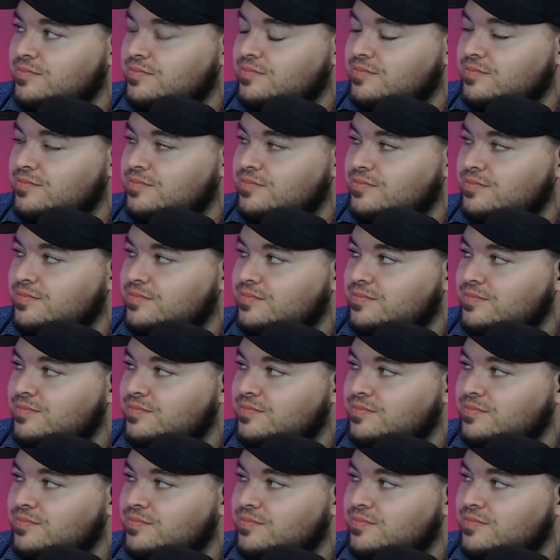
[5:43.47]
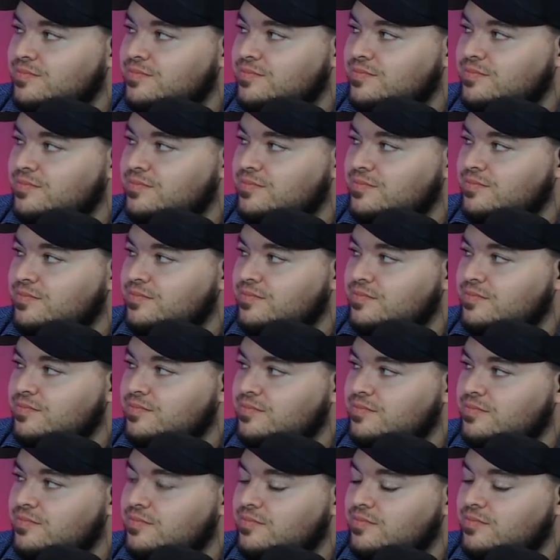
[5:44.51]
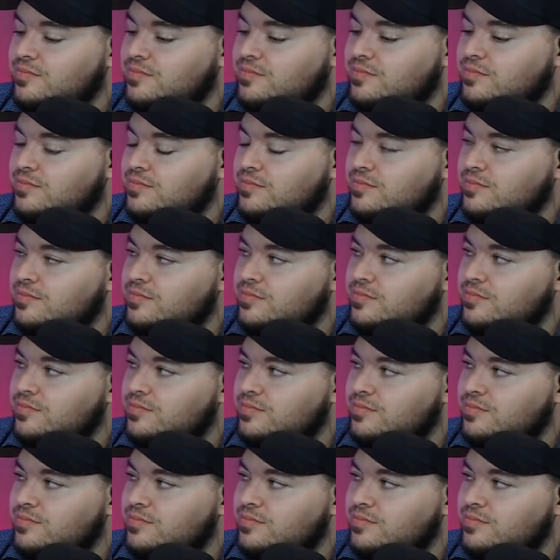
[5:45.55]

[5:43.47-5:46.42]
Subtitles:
(silent)